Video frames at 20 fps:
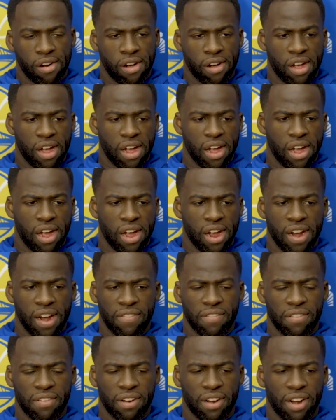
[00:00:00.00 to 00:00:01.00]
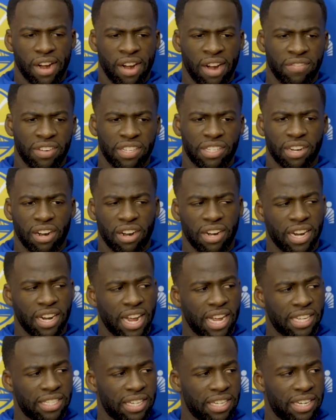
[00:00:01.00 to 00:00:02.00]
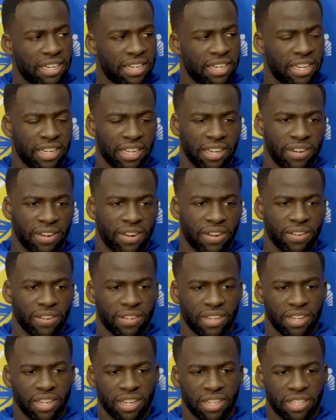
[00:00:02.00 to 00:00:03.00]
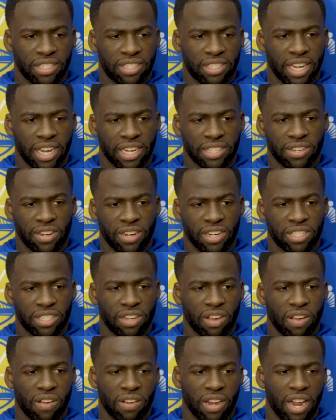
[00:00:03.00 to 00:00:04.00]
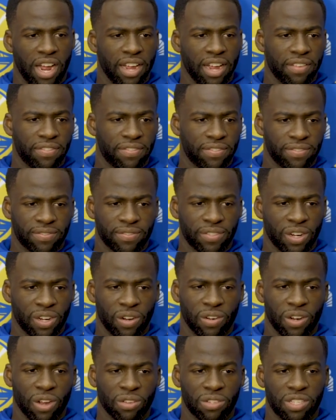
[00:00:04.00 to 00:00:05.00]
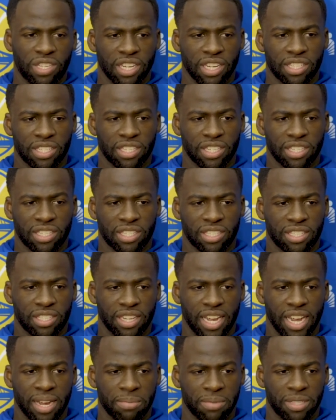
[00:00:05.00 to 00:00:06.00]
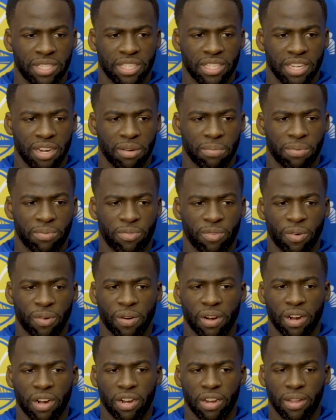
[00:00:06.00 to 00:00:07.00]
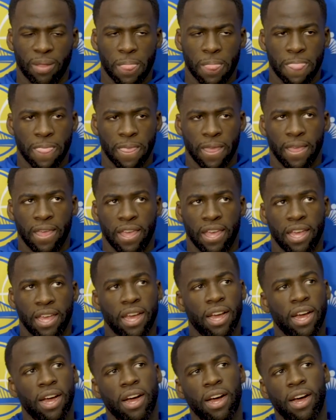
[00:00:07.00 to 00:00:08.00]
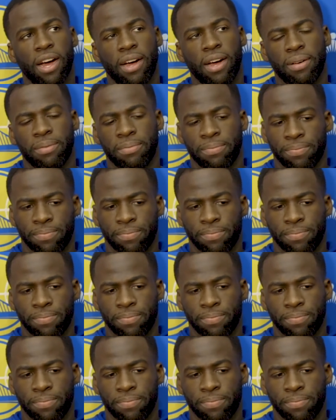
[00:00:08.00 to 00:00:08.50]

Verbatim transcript: you know, uh, just... every journey has a uh, you know takes on its own life. You know, no season is the same as the year before. Um,